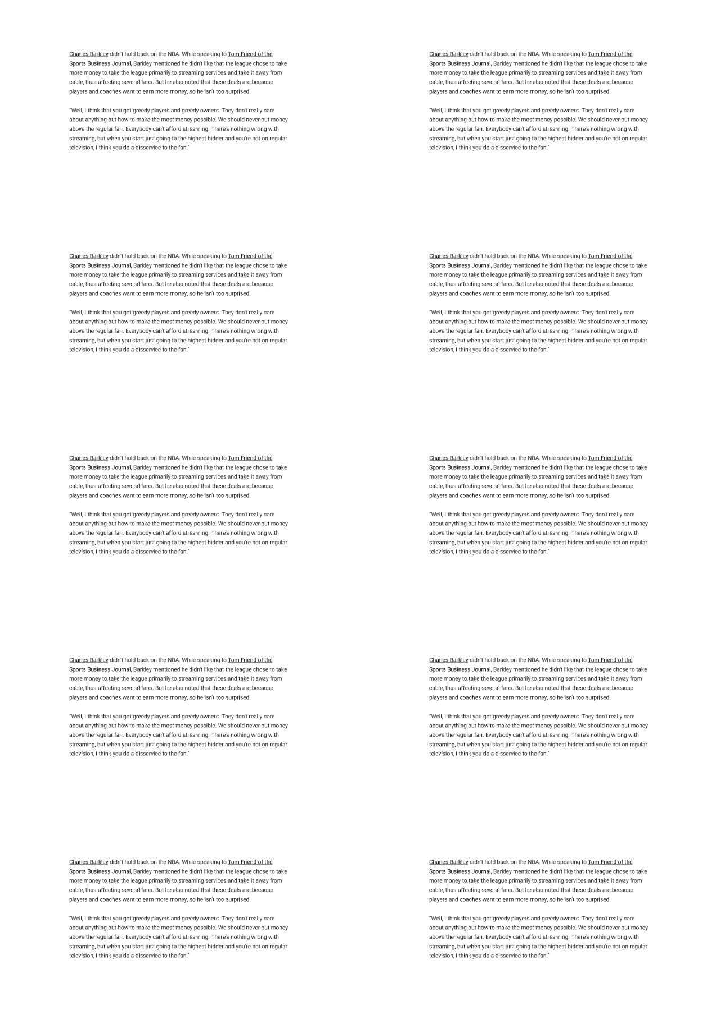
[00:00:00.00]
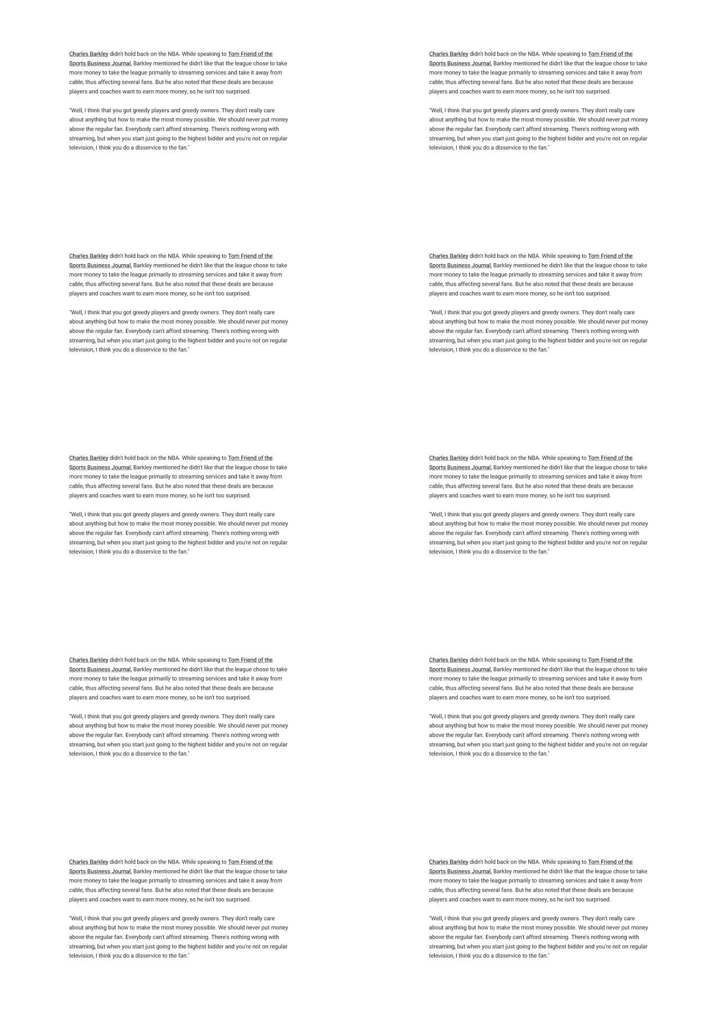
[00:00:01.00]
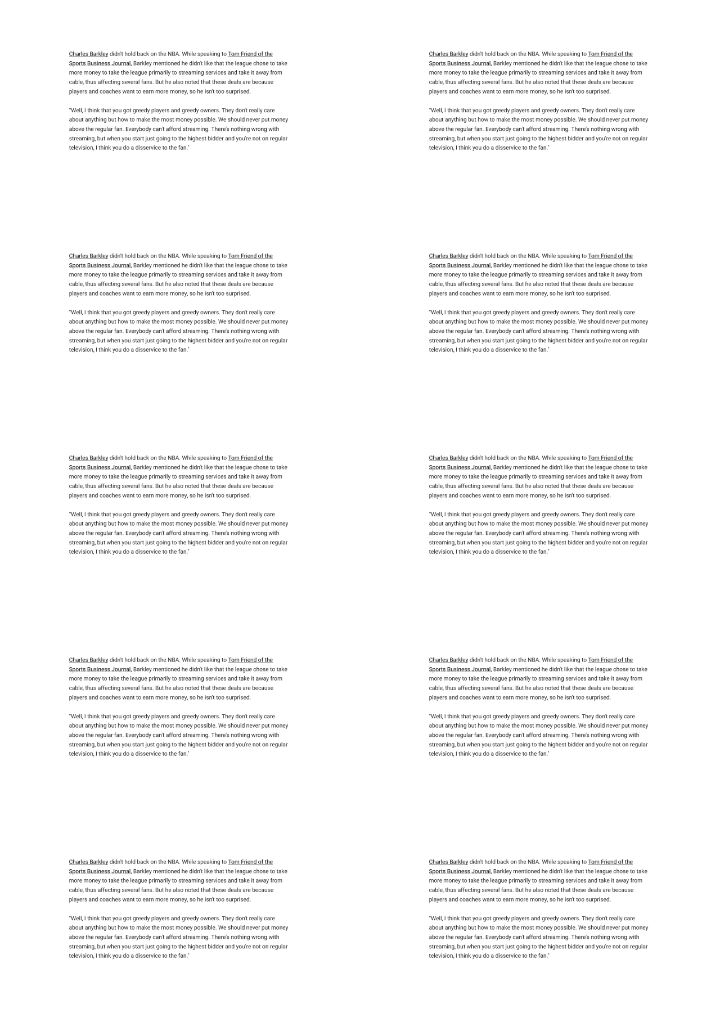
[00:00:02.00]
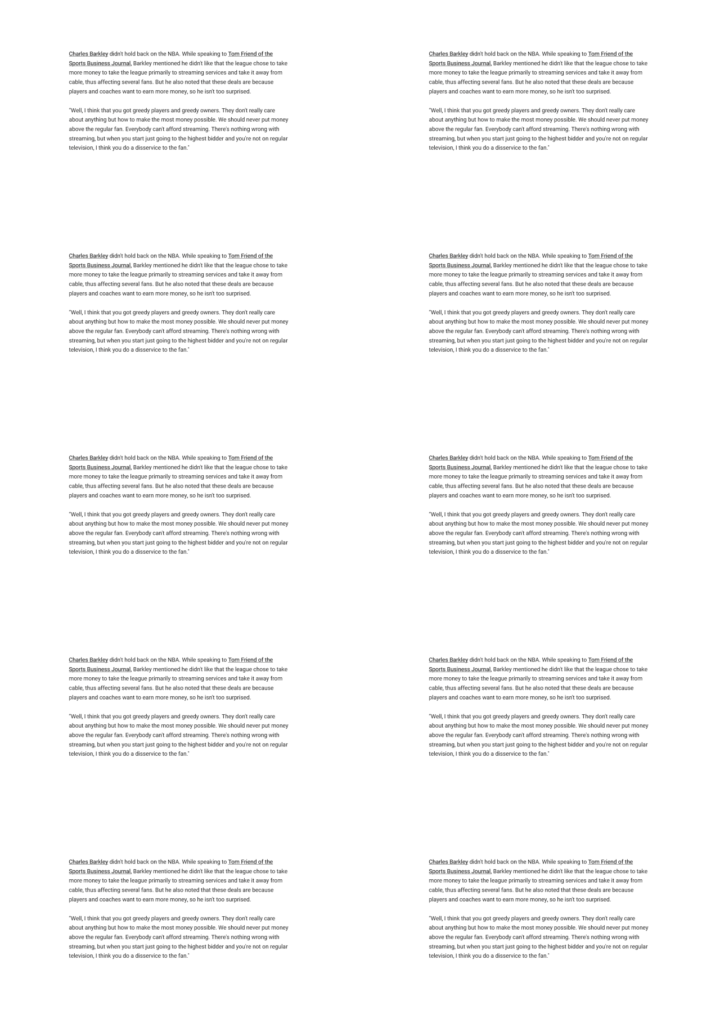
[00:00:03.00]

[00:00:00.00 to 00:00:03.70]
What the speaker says: Nobody's mouth can be seen.